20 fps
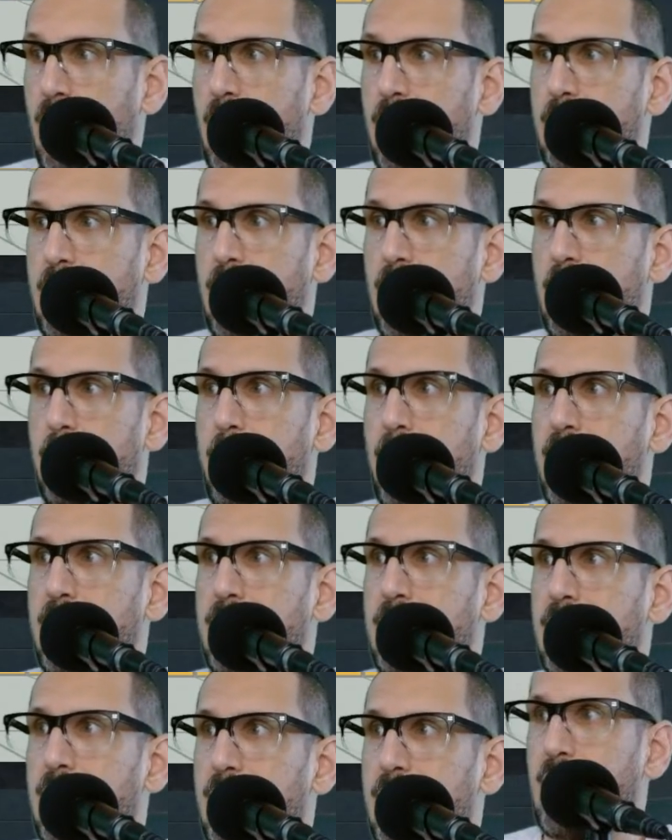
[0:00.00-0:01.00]
and you hit a
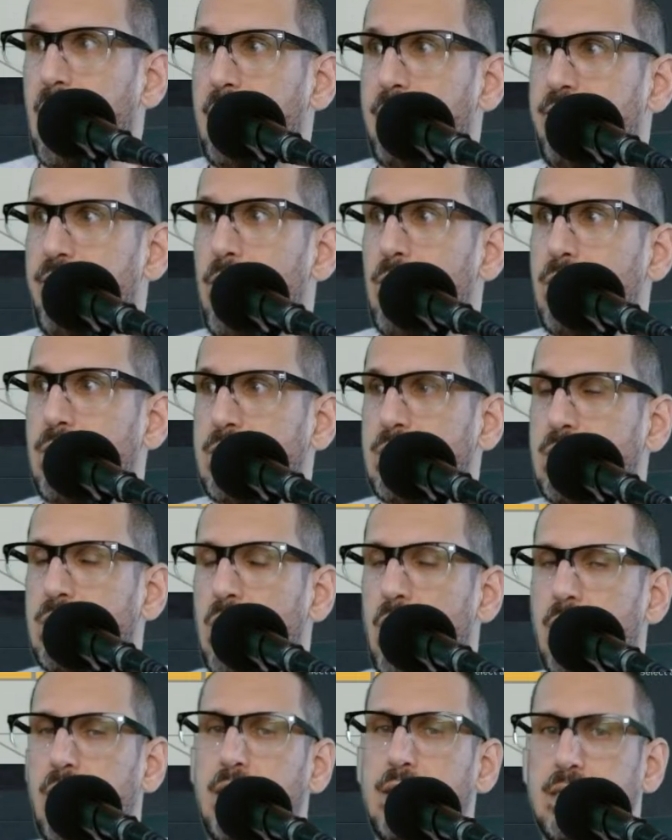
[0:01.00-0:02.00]
button and it of focuses
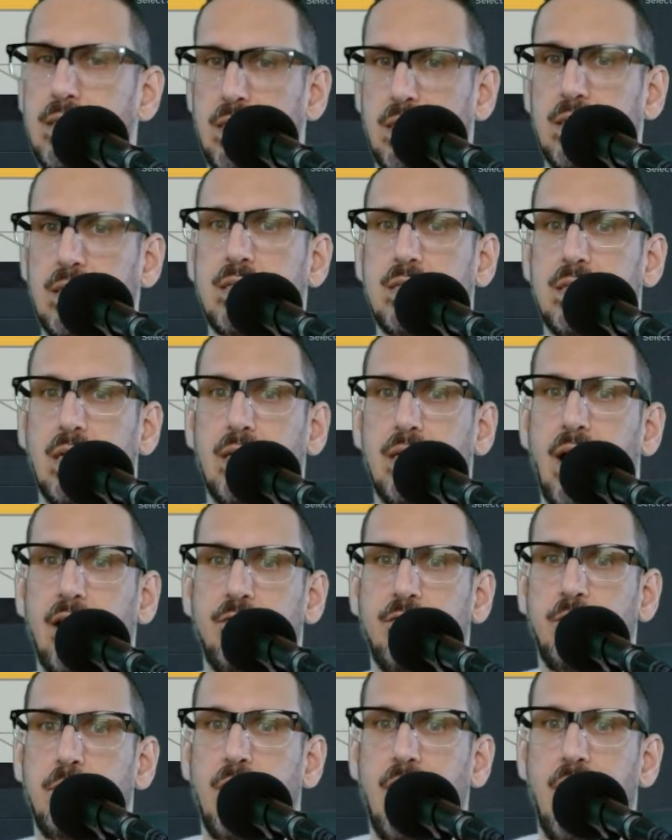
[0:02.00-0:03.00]
on it, and a lot
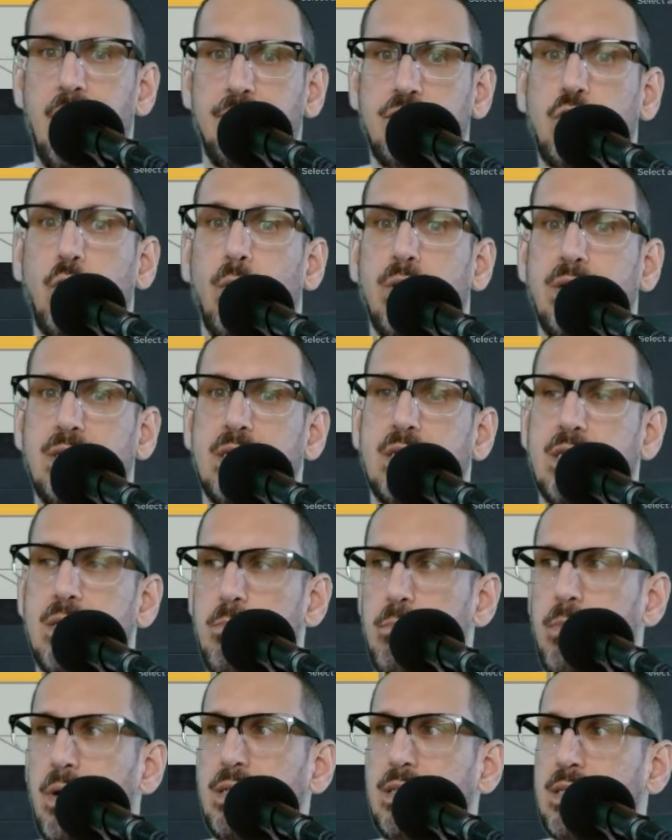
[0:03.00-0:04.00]
of them will have choices
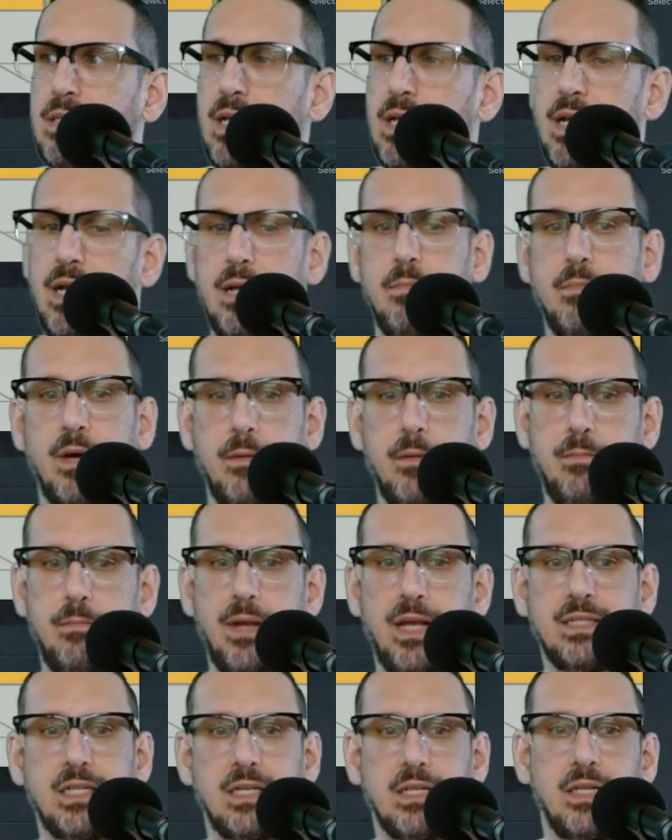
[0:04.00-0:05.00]
and buttons to hit, but
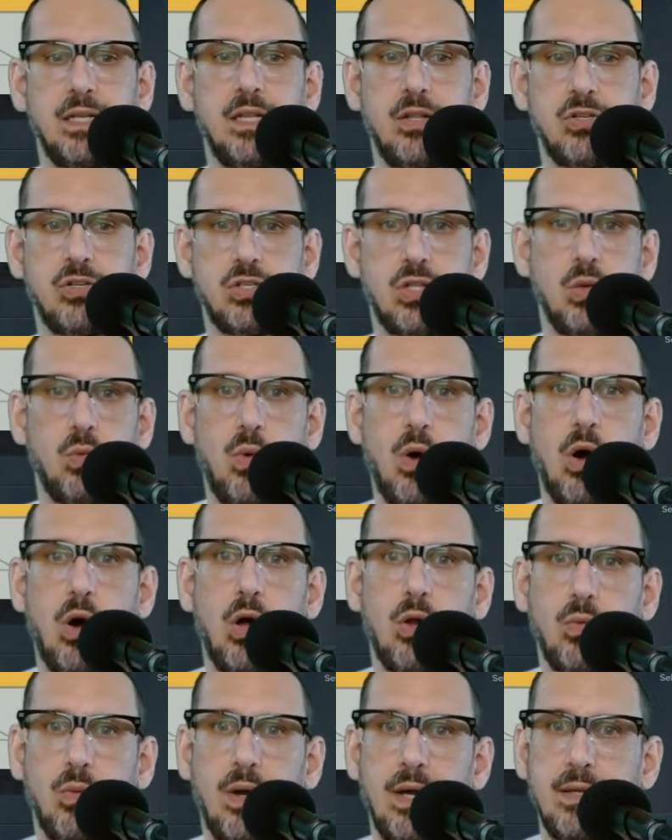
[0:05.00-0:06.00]
basically there's the
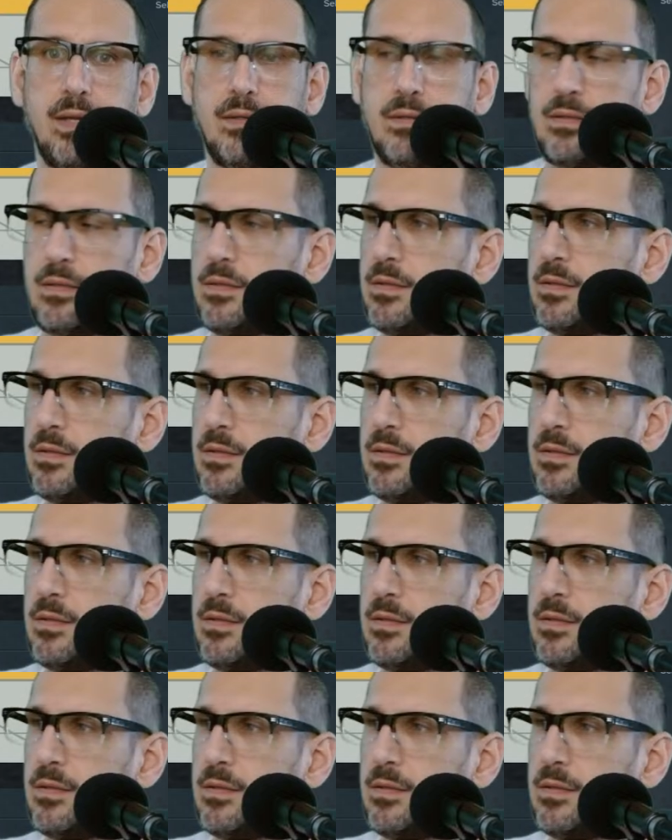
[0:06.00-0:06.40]
wall one.